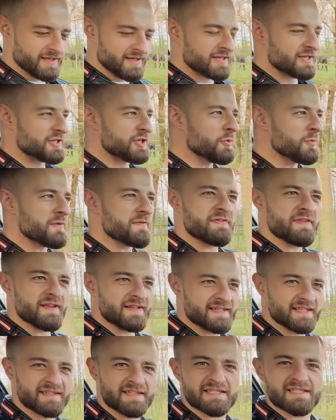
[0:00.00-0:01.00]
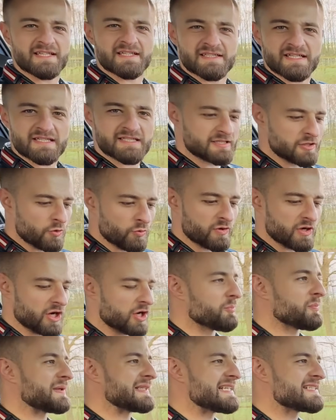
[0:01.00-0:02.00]
You would think that this is a slow car,
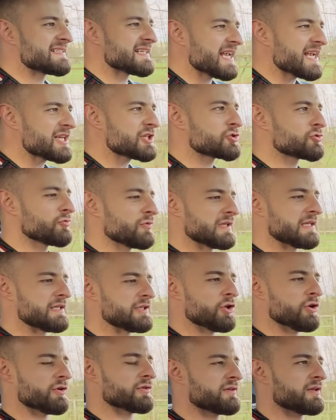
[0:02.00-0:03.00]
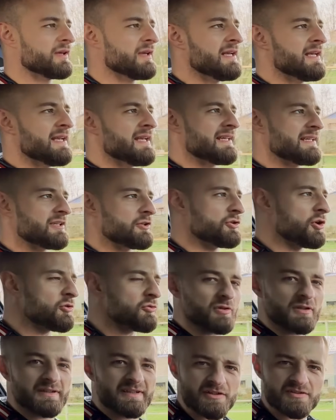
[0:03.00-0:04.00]
but it's actually not. You know,
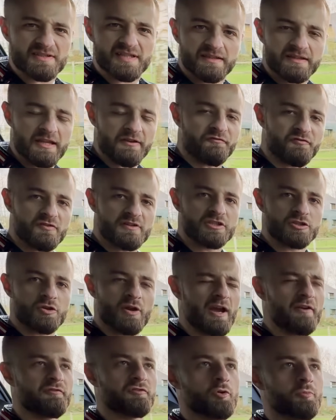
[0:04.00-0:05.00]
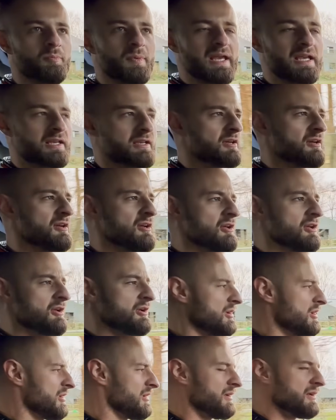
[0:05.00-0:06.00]
there's a difference you have to make.
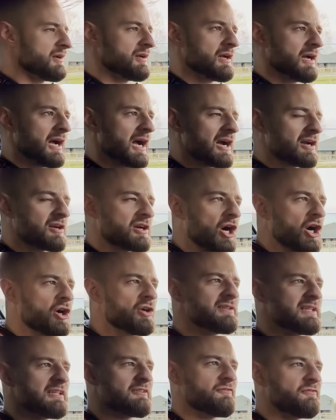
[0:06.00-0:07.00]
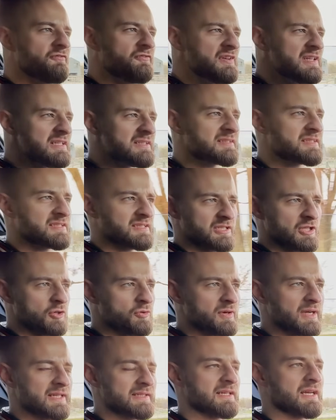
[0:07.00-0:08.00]
A car that feels slow
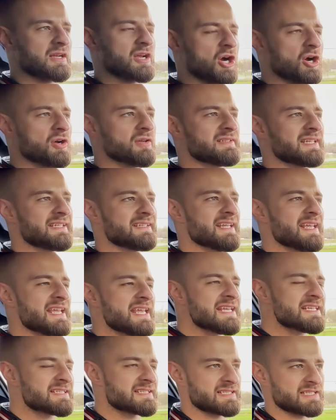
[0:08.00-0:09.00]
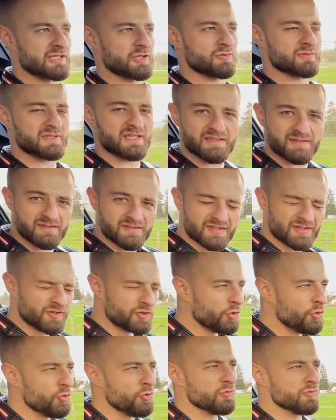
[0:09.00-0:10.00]
and a car that is slow, that
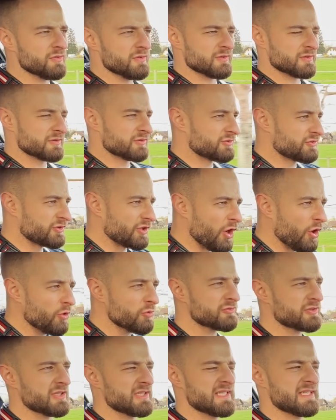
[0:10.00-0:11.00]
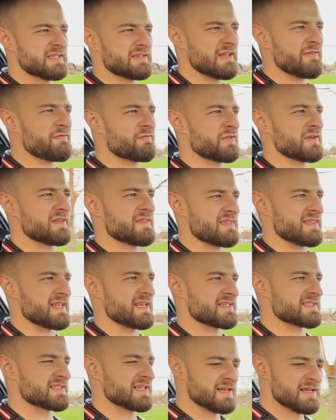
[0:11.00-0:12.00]
two totally different
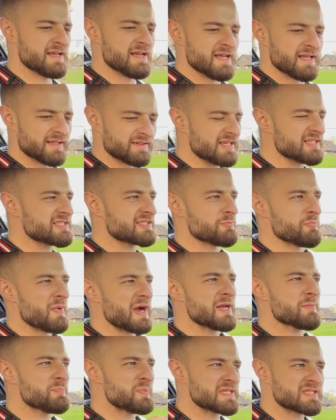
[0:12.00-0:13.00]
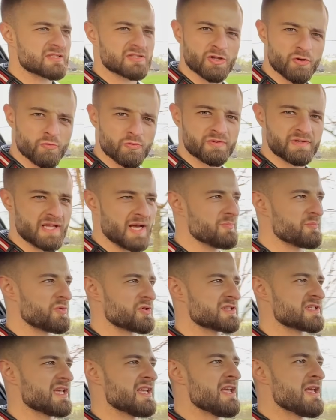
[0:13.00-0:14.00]
things. This might be slow on
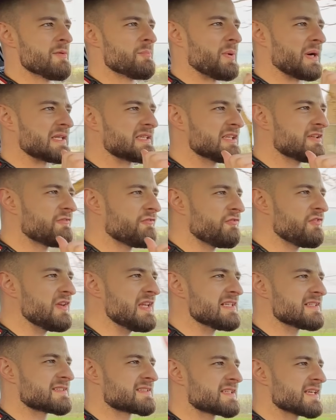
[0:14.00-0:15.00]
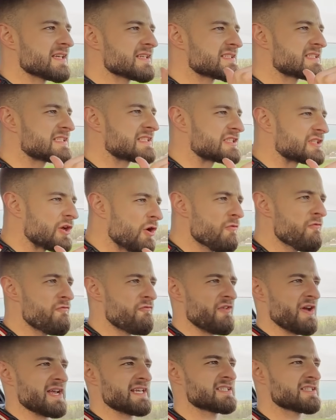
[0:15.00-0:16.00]
numbers, but it feels so
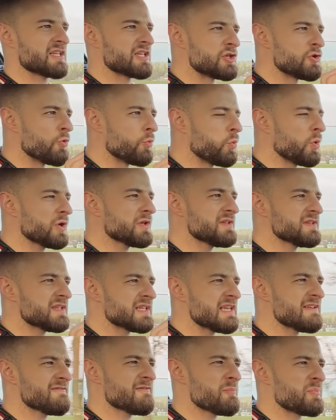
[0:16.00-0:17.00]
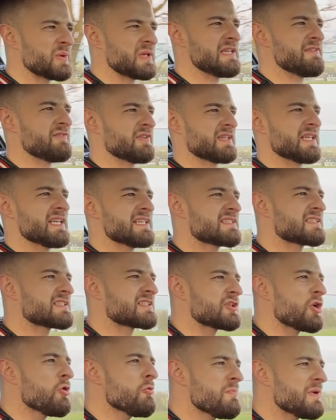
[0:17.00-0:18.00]
fast you wouldn't even believe it. It's
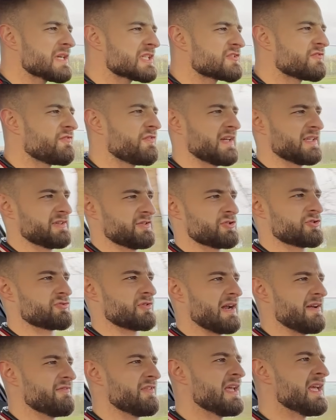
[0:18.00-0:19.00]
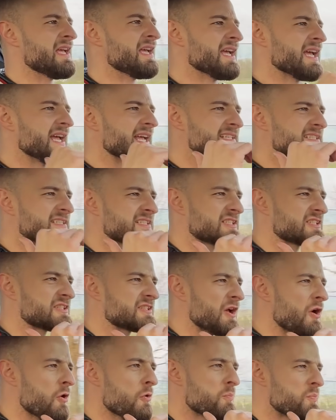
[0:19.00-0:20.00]
so much fun to drive. It's
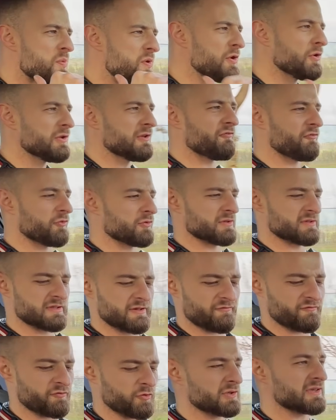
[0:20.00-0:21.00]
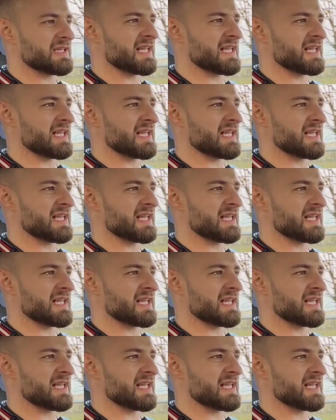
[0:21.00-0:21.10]
so beautiful on the throttle,